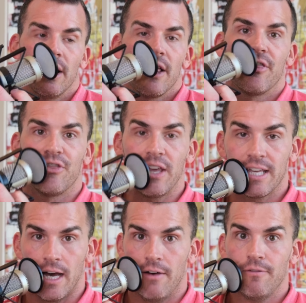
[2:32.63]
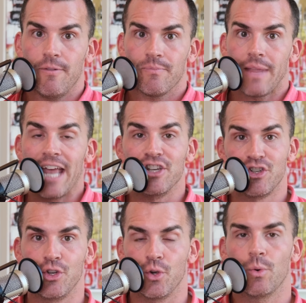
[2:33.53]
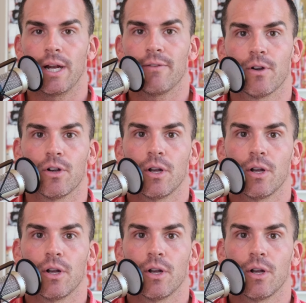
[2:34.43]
think of and do whenever